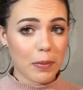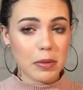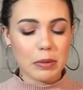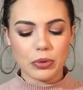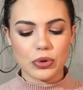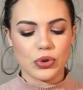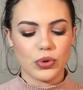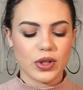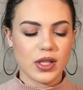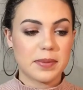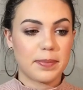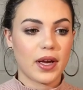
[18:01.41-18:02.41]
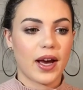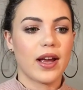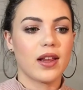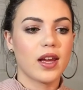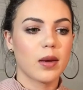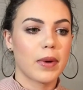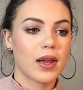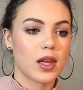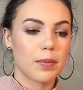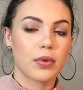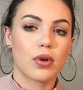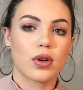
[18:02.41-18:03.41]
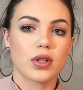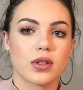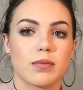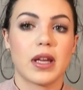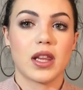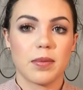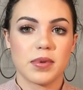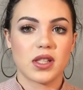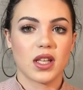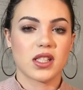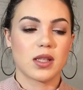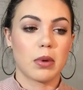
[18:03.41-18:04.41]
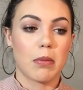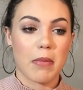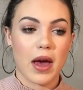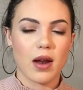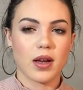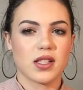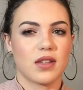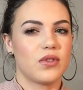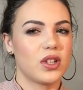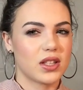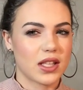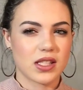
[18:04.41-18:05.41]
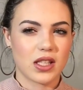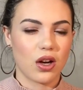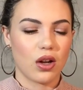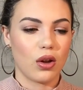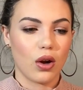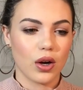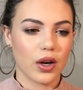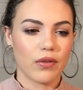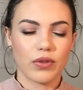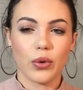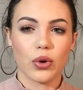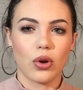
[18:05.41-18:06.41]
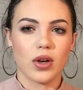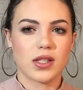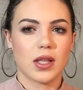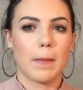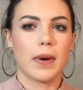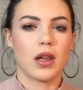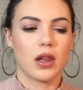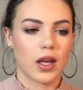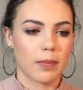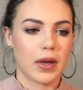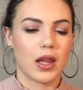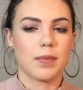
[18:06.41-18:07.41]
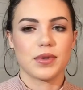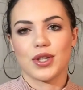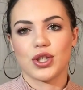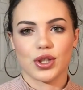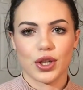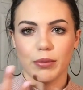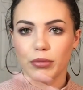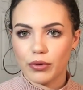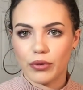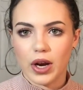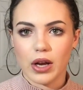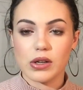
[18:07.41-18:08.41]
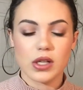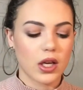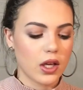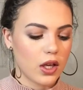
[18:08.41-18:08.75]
Not many people do this, but I like my lipsticks to be matte because I feel like they stay on longer. If they're glossy, I'm gonna lick my lips and it's just gonna move around.